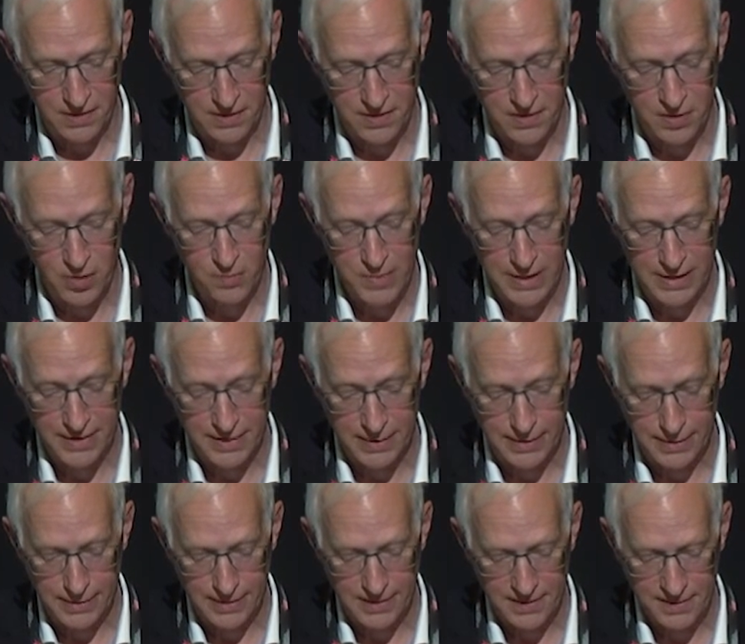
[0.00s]
us
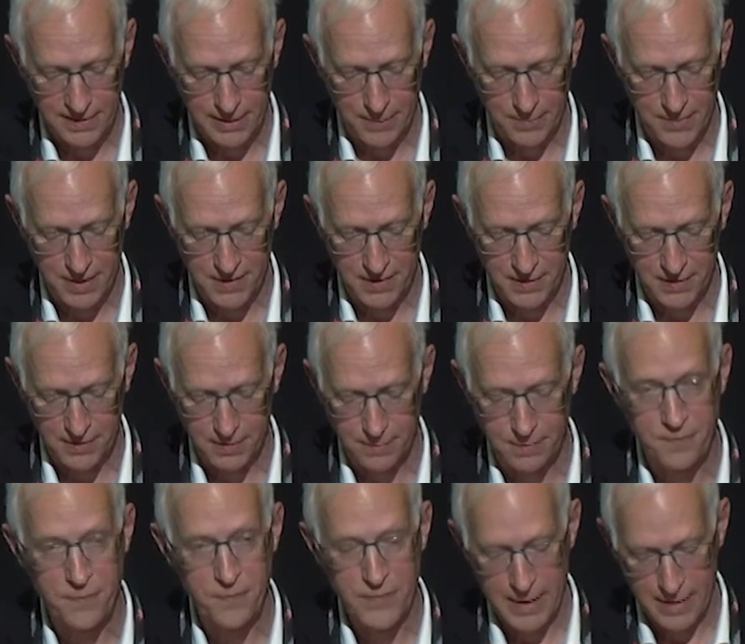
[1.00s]
humility,
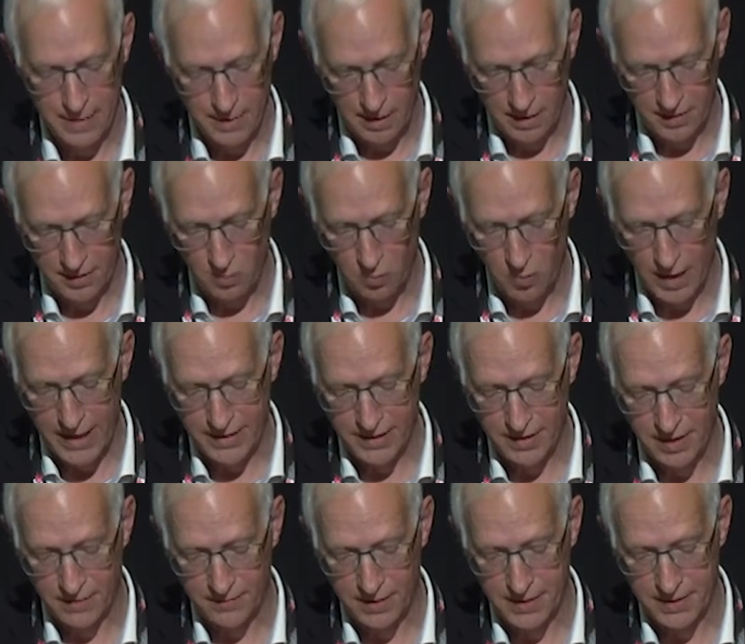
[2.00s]
skepticism, and
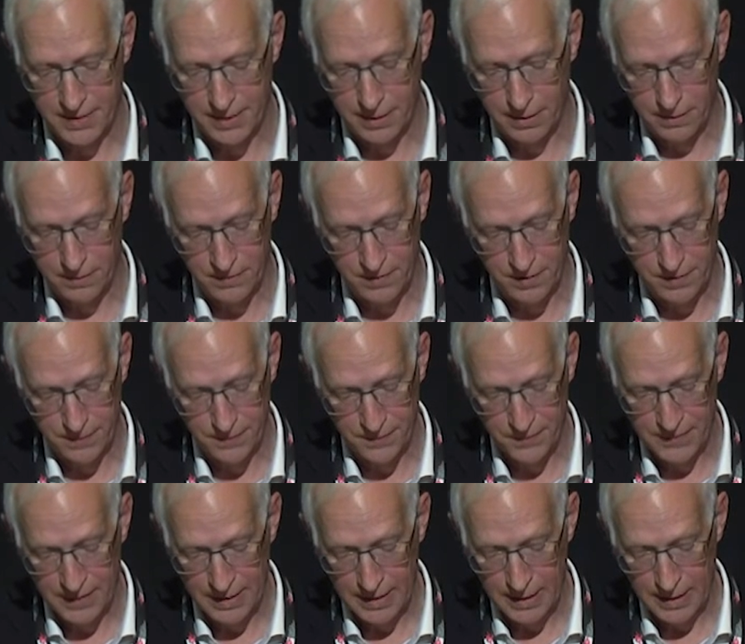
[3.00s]
awareness of ourselves.
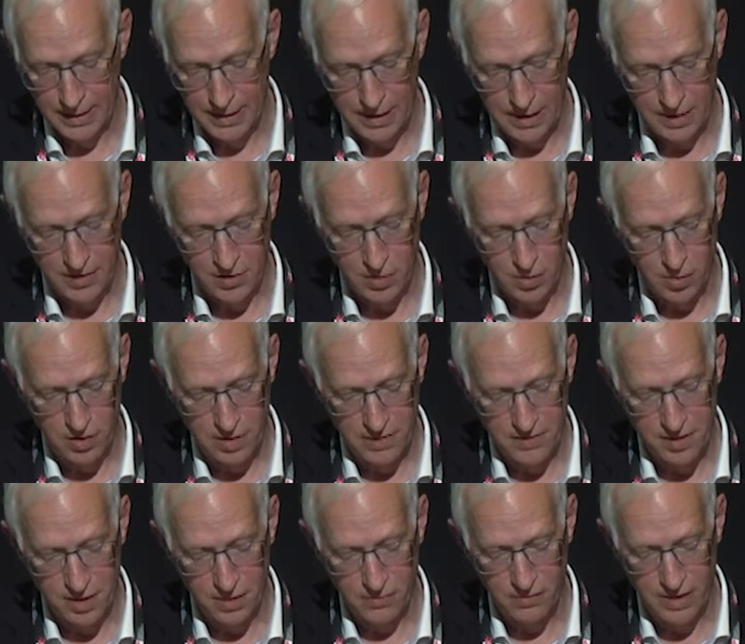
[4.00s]

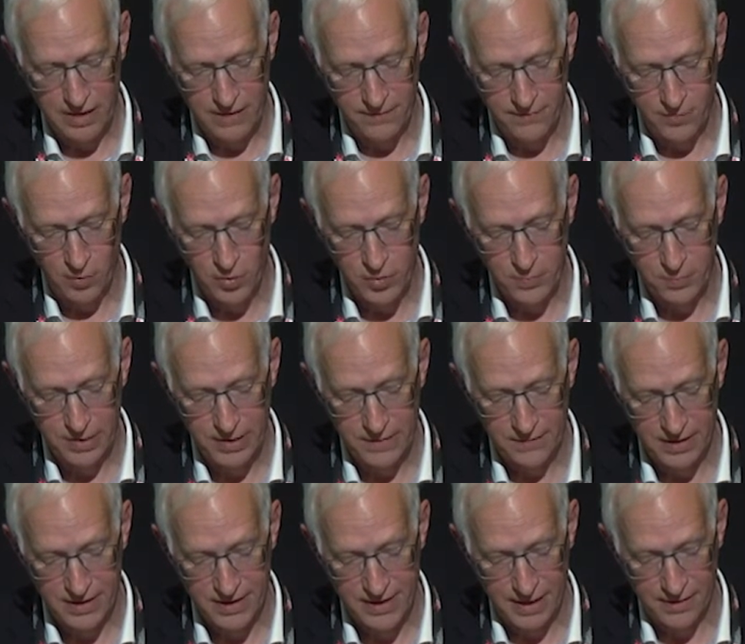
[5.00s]
Historians can reinforce
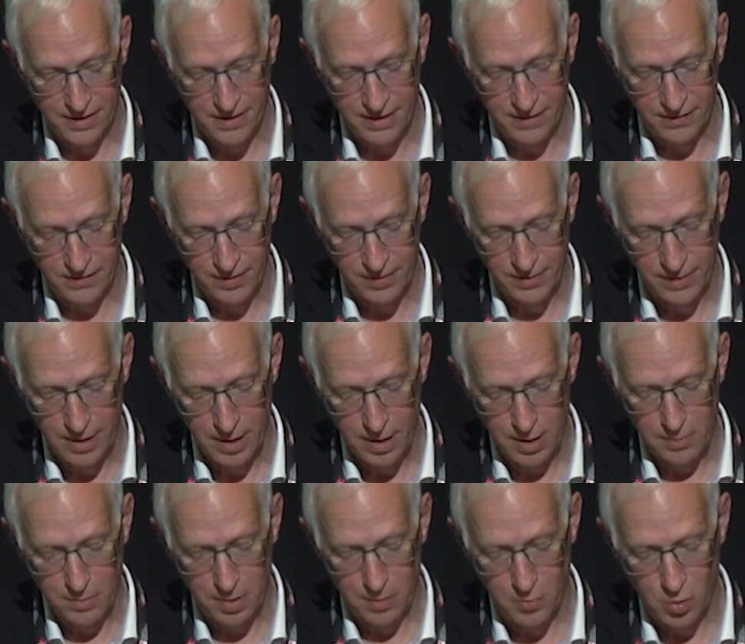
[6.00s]
previous narratives,
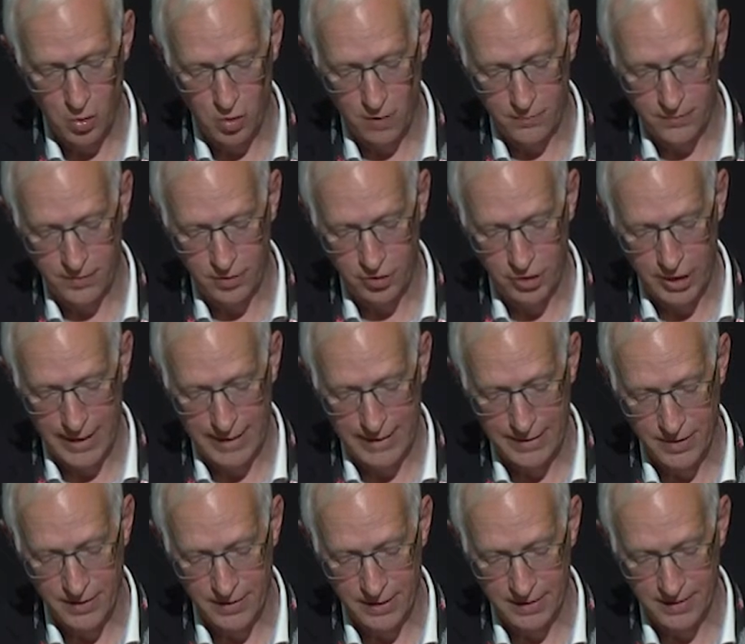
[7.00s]
but more often
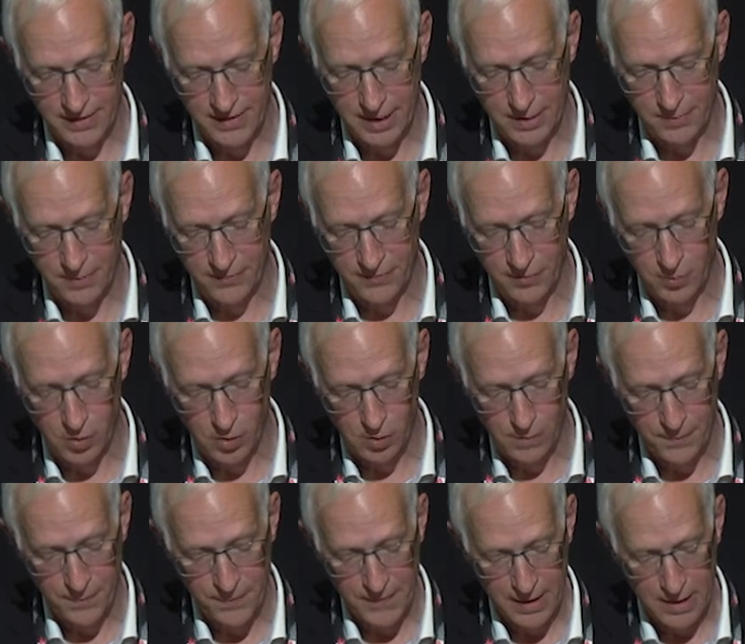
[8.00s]
challenge things said
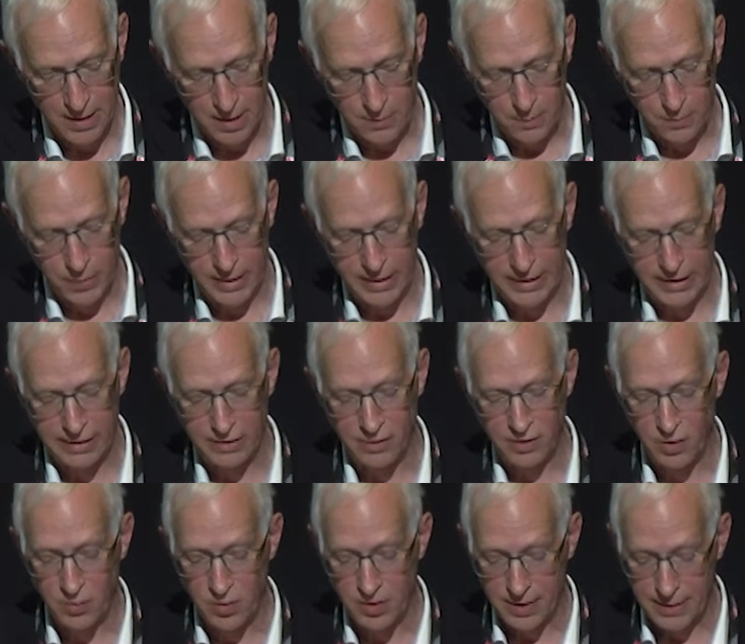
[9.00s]
before, bringing in
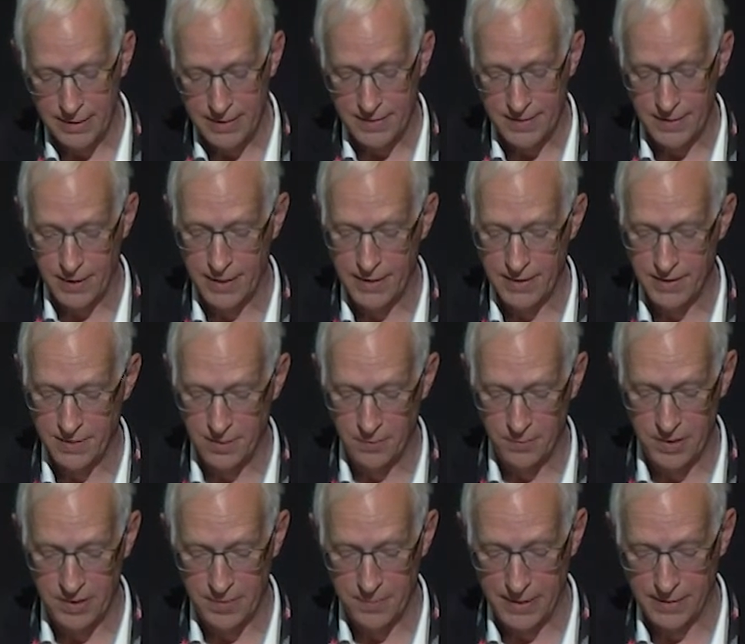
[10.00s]
new insights
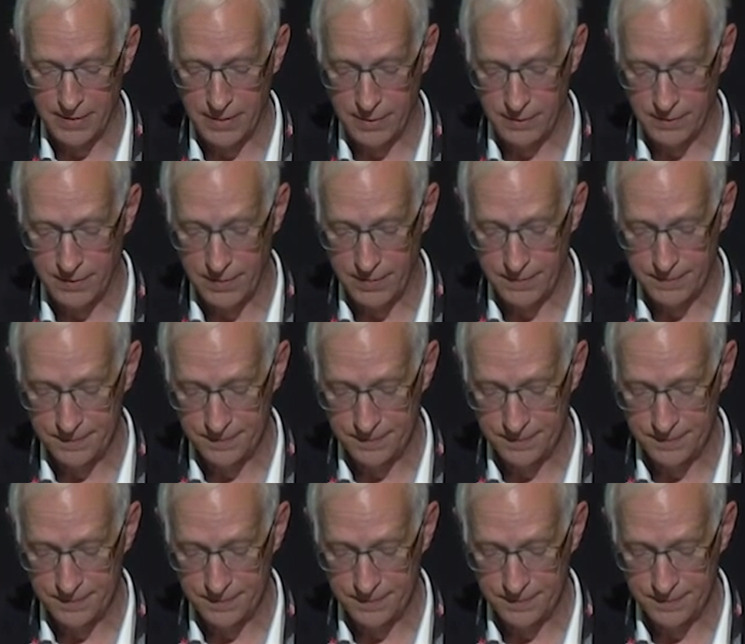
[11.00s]
and perspectives.